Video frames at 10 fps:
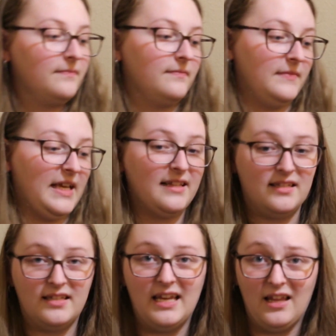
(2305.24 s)
That's
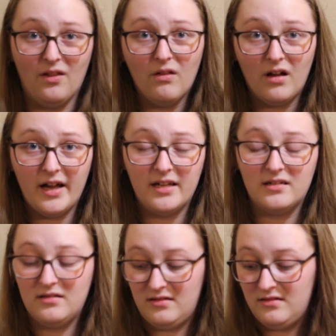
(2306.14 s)
a lot
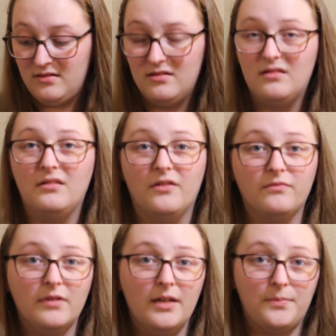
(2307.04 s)
of
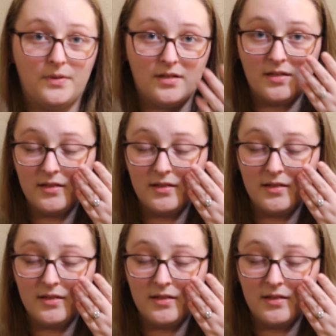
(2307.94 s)
WIPs.